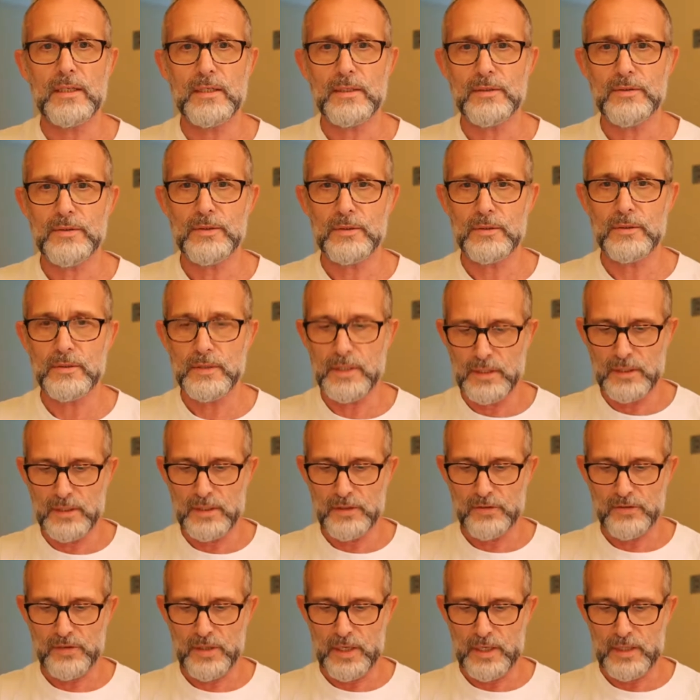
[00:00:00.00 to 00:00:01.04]
I thought in
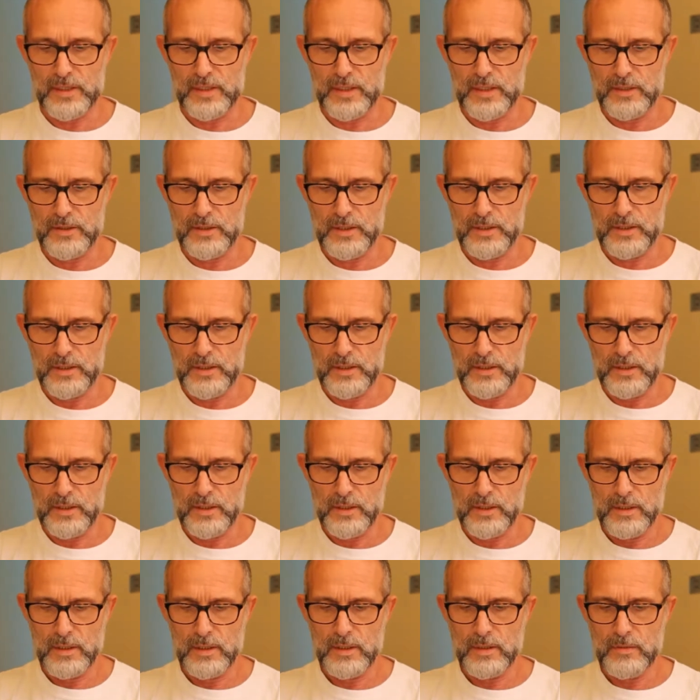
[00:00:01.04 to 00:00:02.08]
this day and age
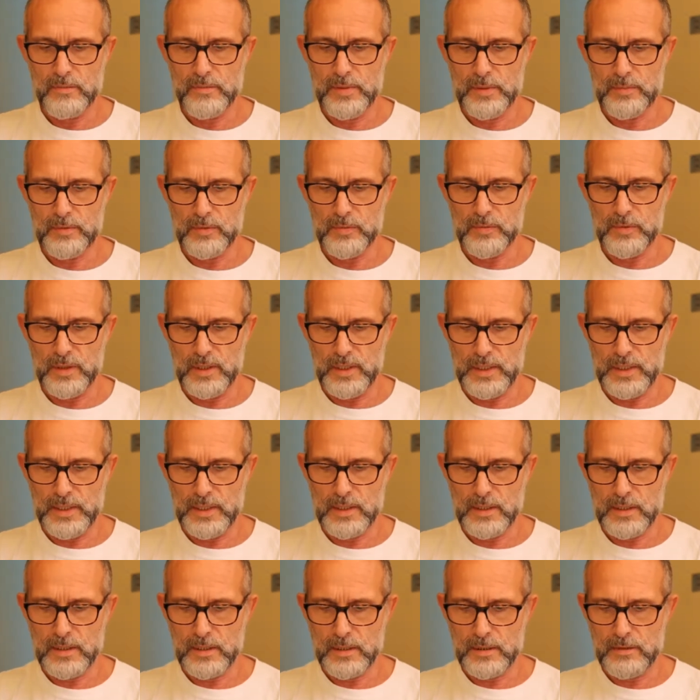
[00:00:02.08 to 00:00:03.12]
people were
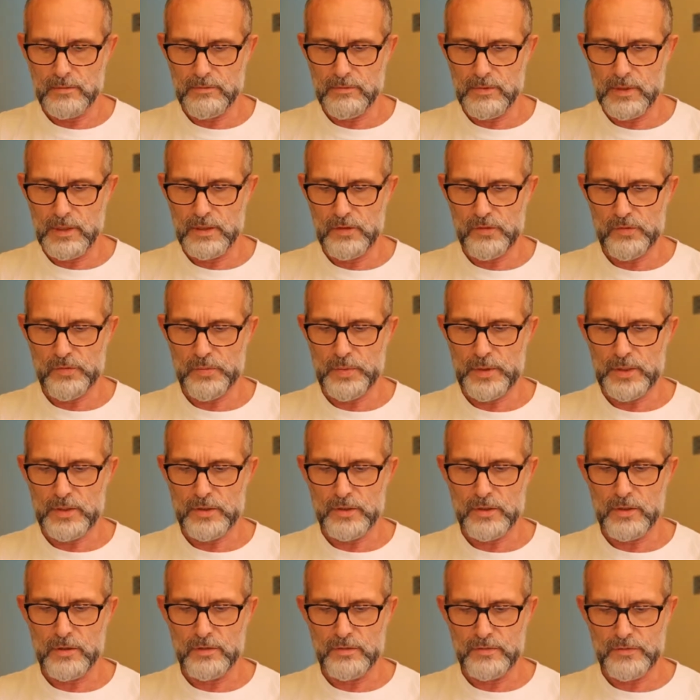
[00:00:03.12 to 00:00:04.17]
like really
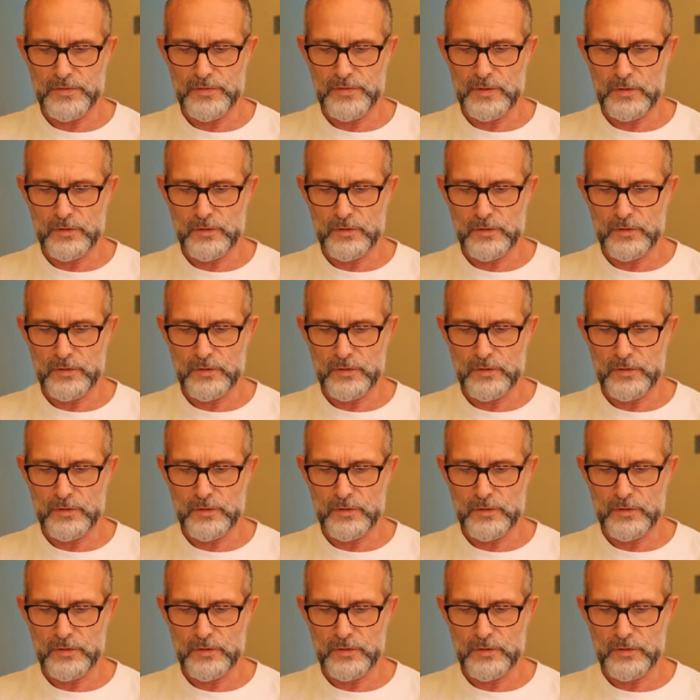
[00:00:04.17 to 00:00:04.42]
switched on for